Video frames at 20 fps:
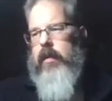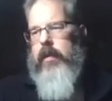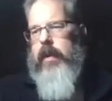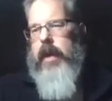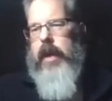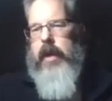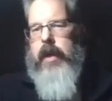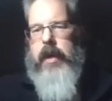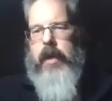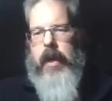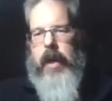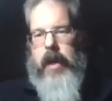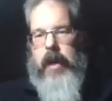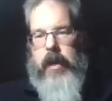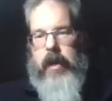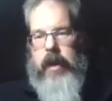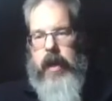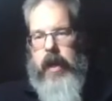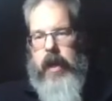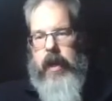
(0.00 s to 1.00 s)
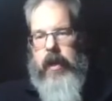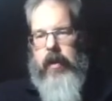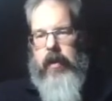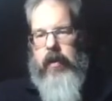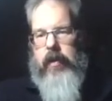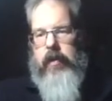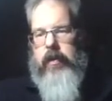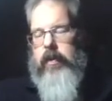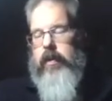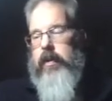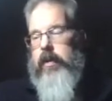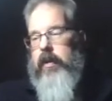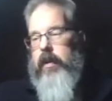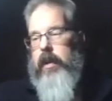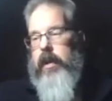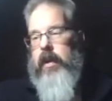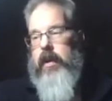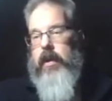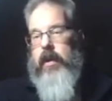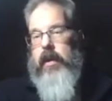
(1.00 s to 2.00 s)
Okay, and now,
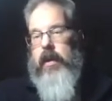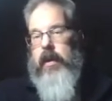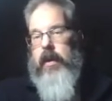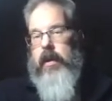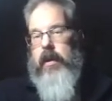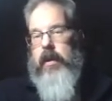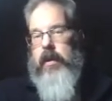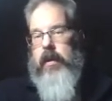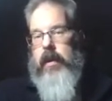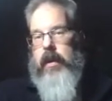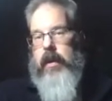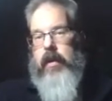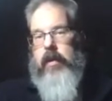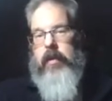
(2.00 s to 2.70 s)
in